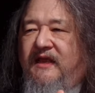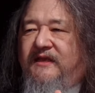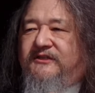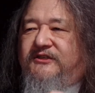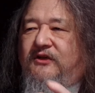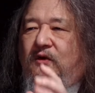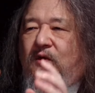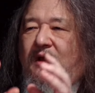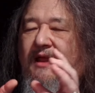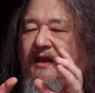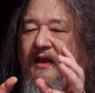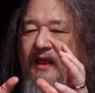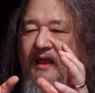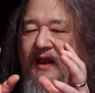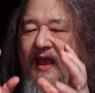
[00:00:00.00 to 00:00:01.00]
So
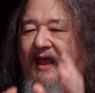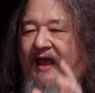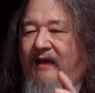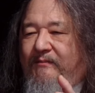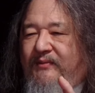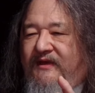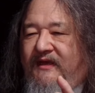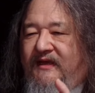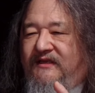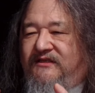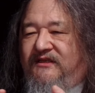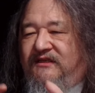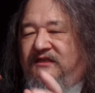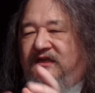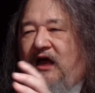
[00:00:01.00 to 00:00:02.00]
an an appy
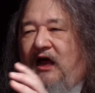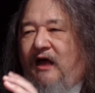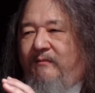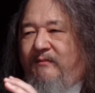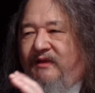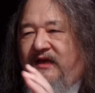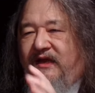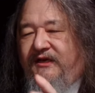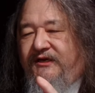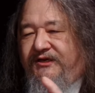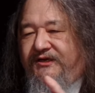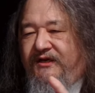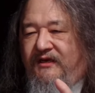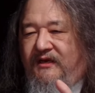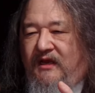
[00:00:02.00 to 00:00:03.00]
is this
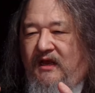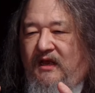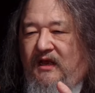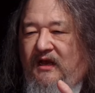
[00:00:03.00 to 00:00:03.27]
combination